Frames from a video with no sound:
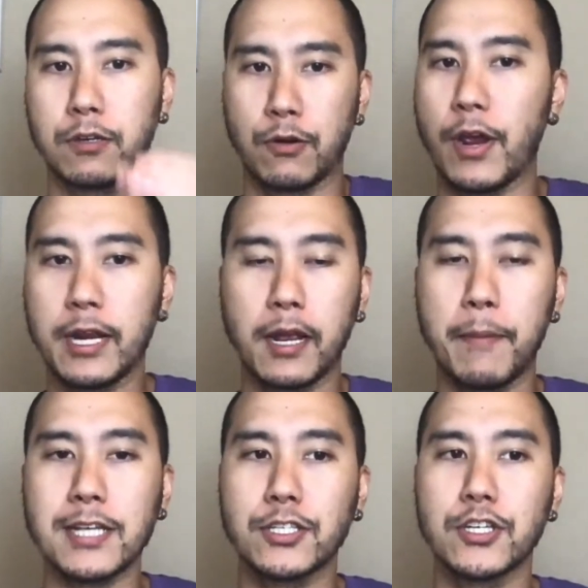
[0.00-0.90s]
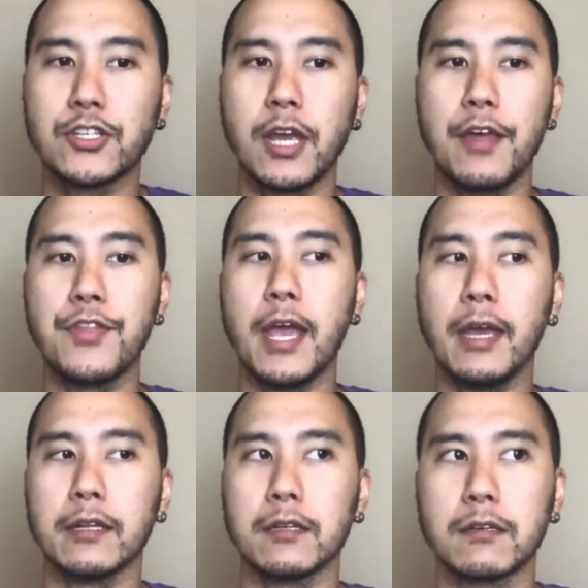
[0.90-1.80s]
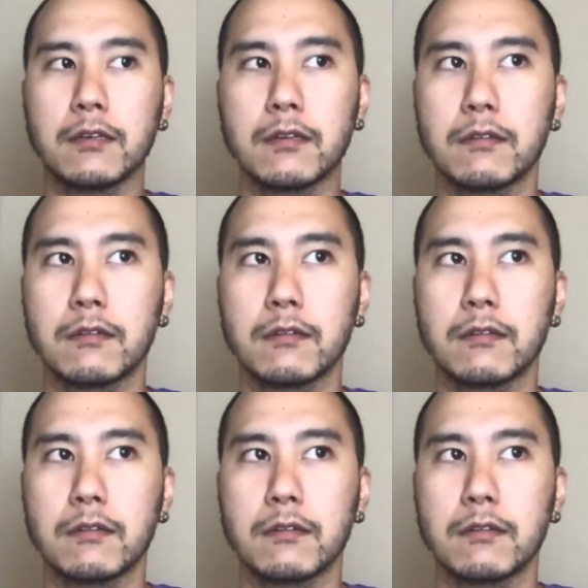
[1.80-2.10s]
creating a message, and then